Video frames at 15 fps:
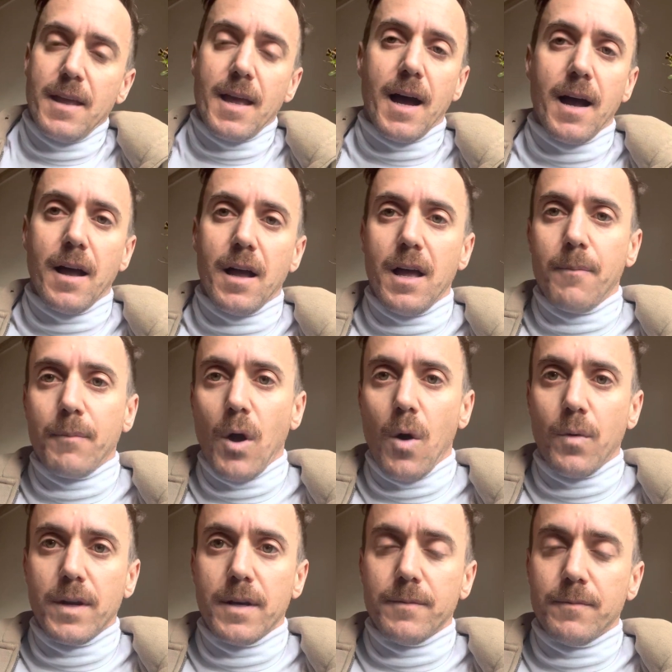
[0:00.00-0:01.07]
I'm
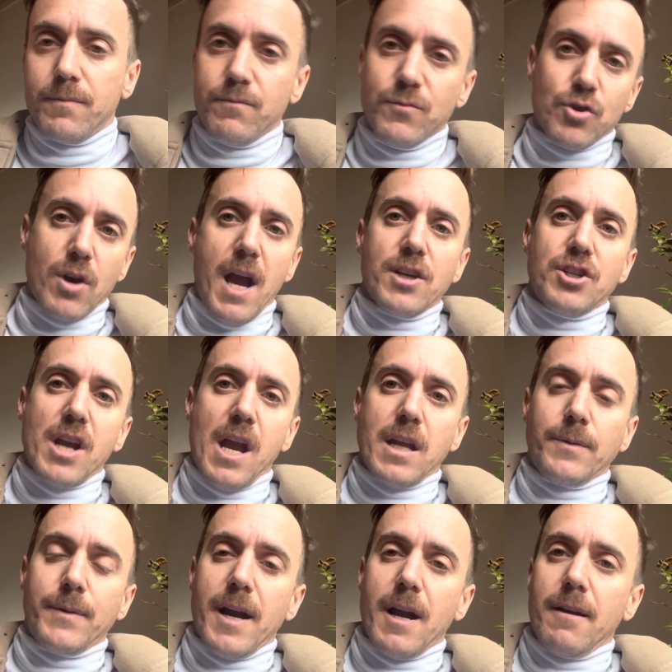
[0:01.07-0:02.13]
going dry
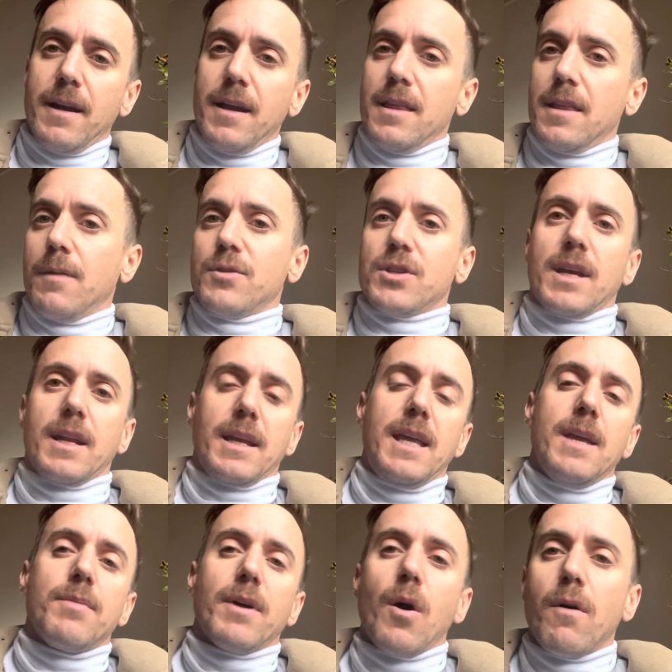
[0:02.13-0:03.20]
January, and then I'm just going to
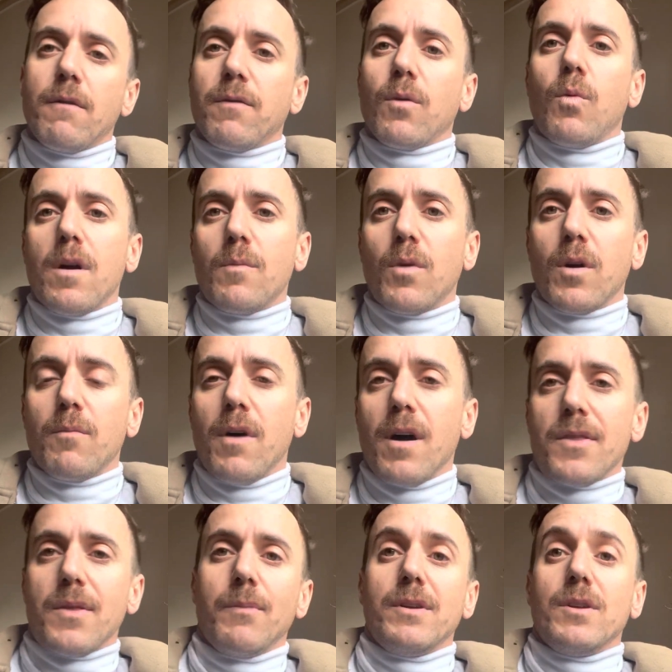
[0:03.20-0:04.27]
keep it going for 1 more
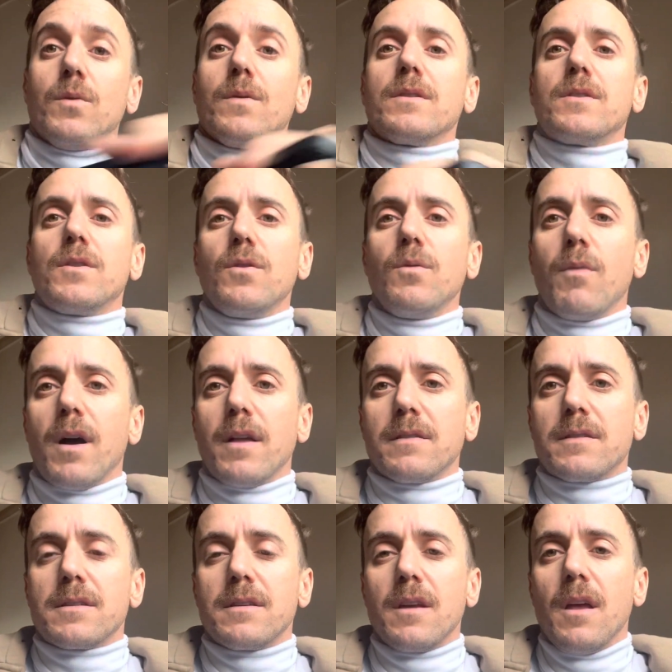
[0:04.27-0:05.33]
month. I'm doing 2
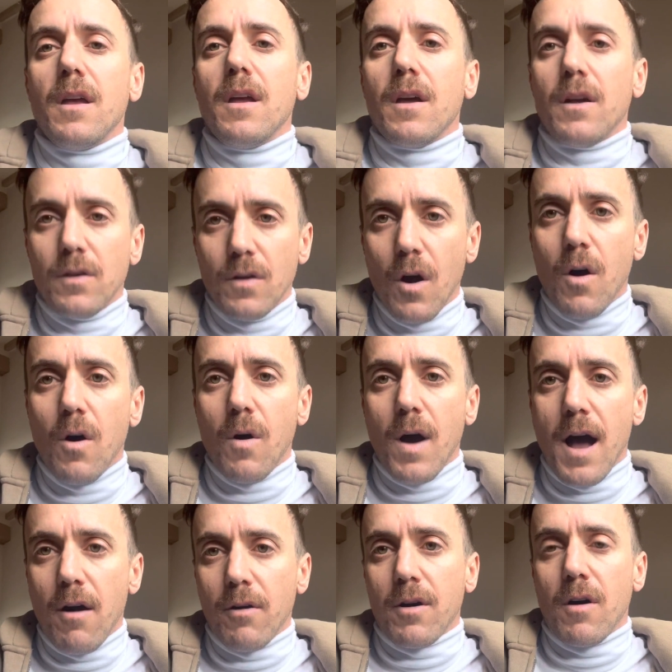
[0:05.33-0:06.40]
months, no
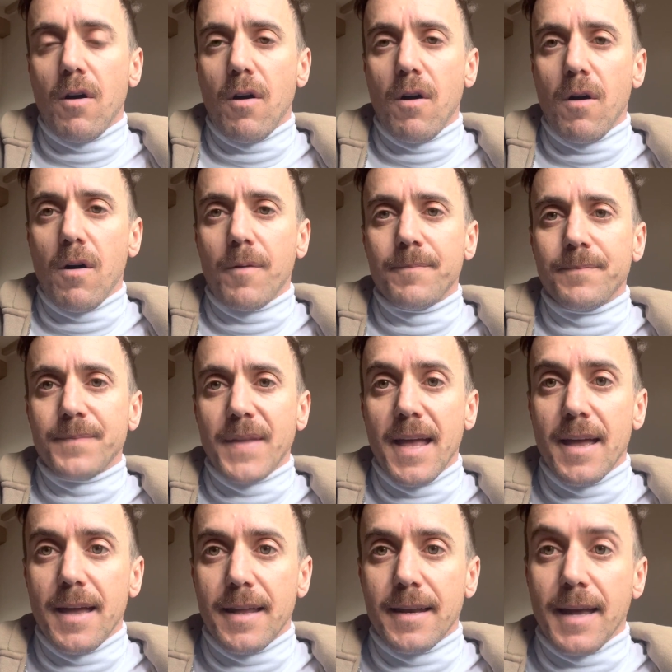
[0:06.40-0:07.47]
alcohol,
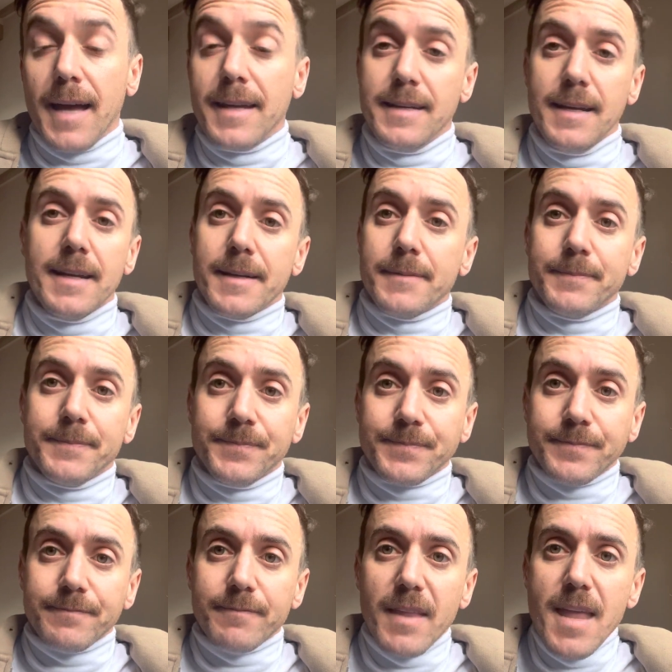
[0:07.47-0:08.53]
and I did it.
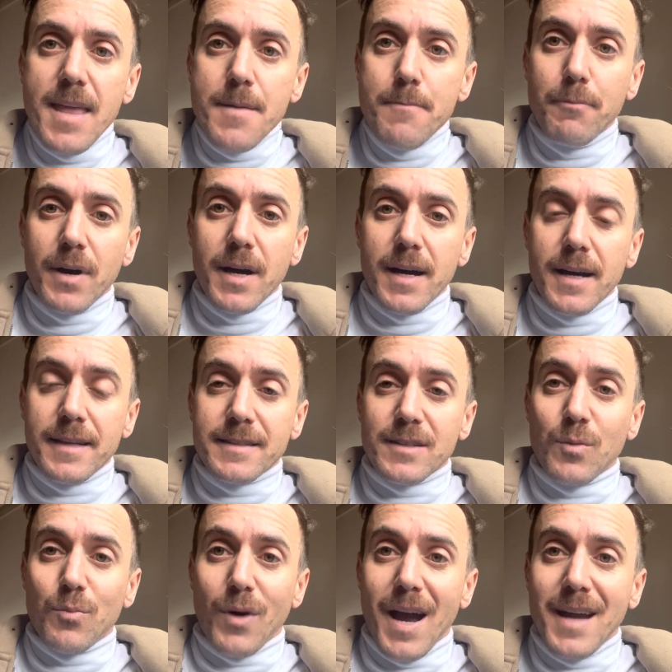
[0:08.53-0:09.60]
But
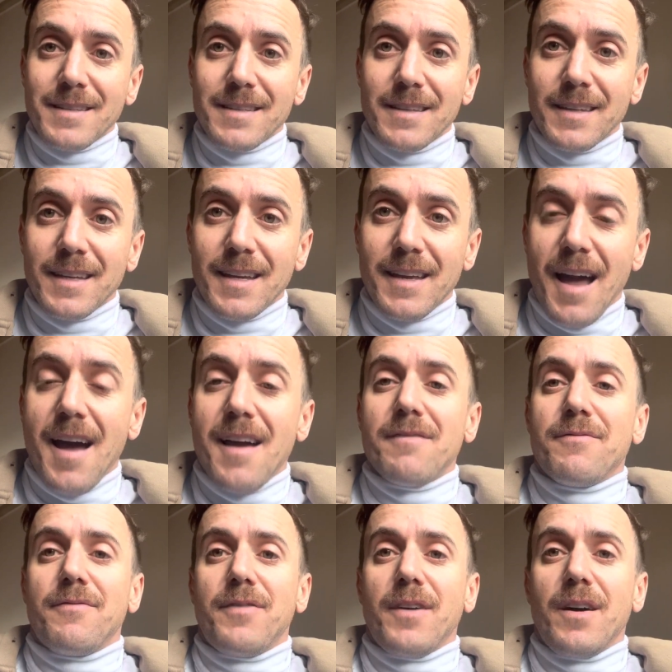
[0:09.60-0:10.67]
surprisingly, I
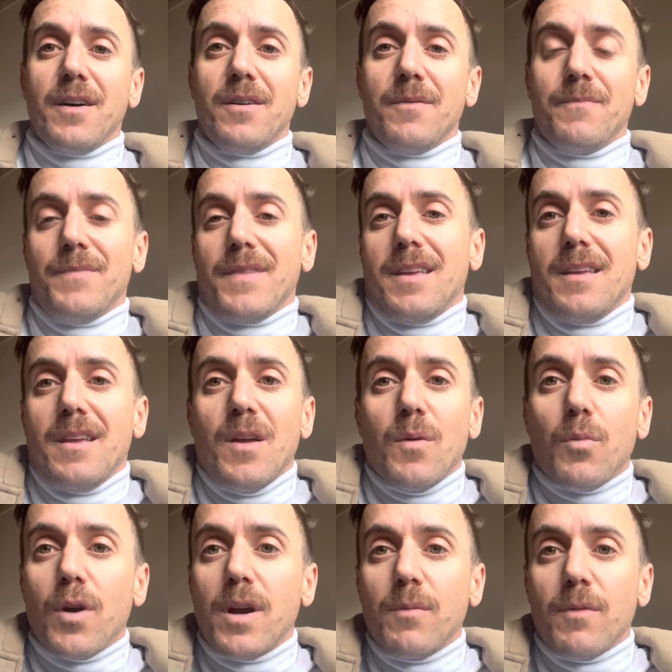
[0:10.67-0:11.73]
felt
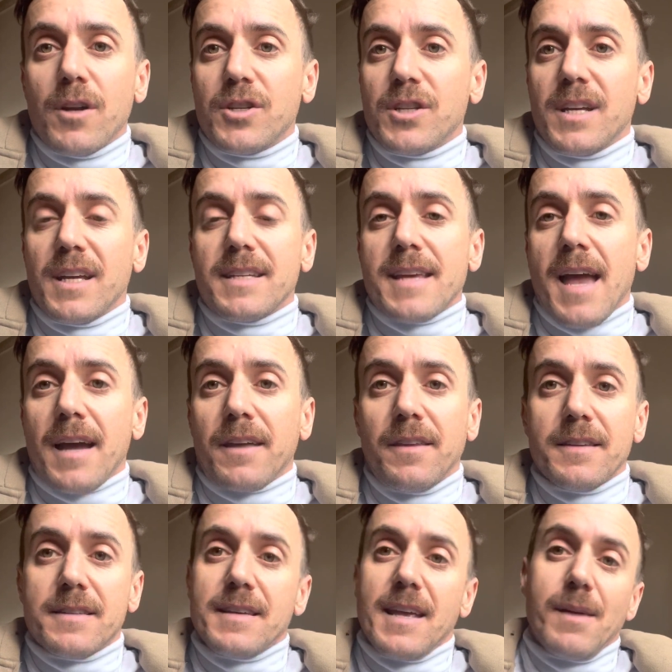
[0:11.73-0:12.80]
pretty much exactly
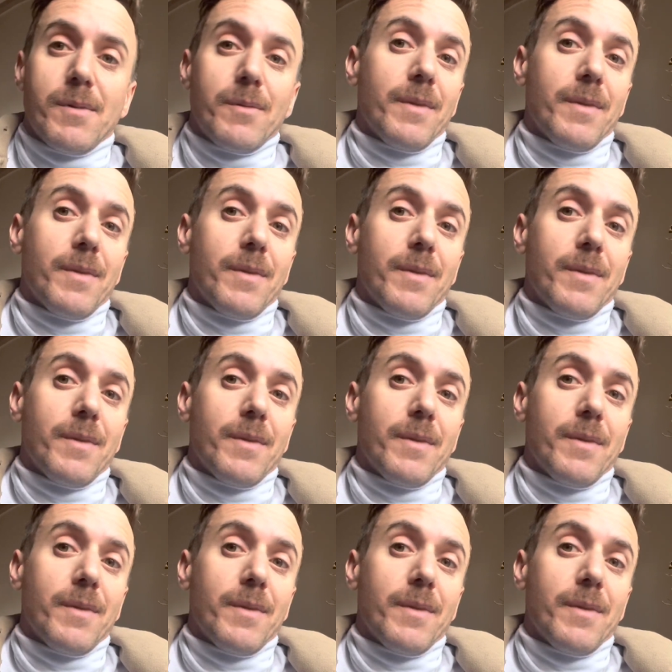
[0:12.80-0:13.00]
the same.